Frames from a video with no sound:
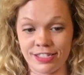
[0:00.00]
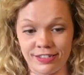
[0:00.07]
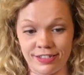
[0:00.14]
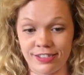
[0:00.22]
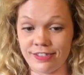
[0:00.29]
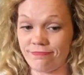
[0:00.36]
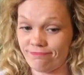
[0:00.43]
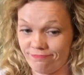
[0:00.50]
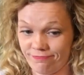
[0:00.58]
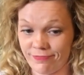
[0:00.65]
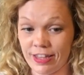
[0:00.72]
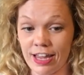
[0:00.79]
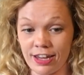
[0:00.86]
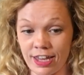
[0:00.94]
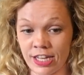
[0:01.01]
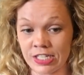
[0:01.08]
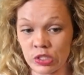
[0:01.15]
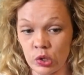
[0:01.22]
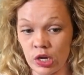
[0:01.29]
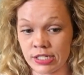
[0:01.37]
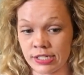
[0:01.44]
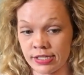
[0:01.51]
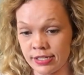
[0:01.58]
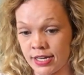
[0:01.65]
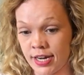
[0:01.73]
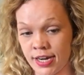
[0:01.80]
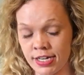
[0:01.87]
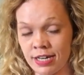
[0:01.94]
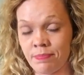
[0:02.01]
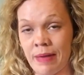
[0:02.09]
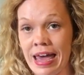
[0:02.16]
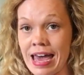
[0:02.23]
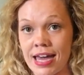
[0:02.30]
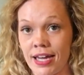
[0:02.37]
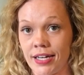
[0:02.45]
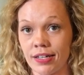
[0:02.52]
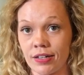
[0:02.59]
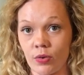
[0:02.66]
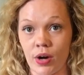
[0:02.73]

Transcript: It's that King of Swords, it ended bad.